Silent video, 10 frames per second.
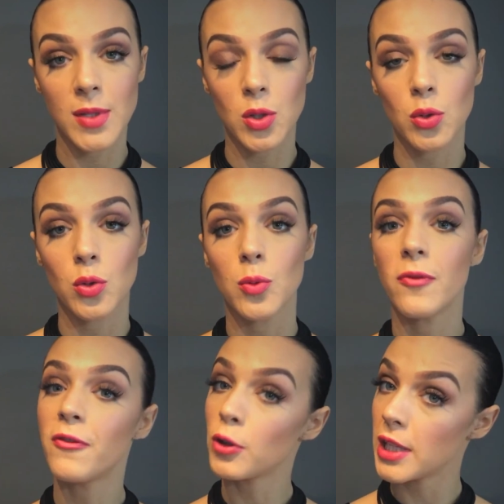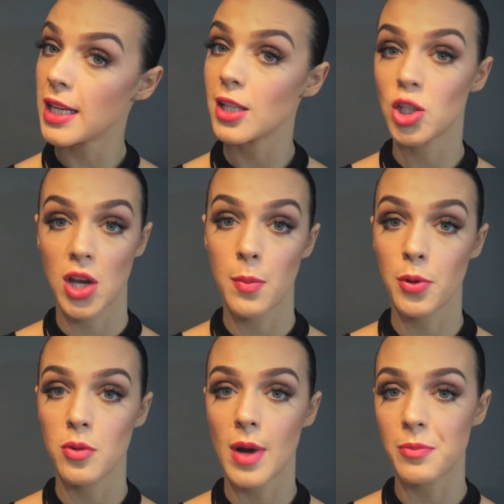to fully
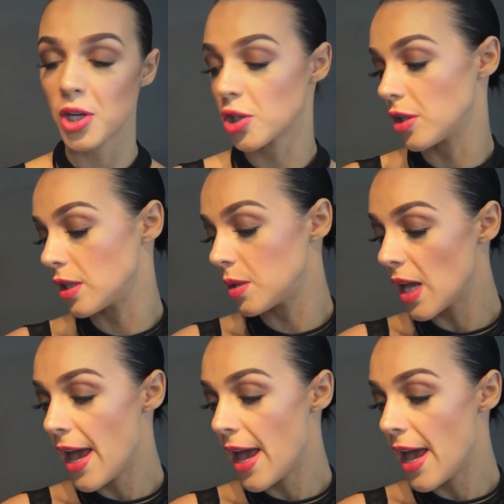shampoo my brushes,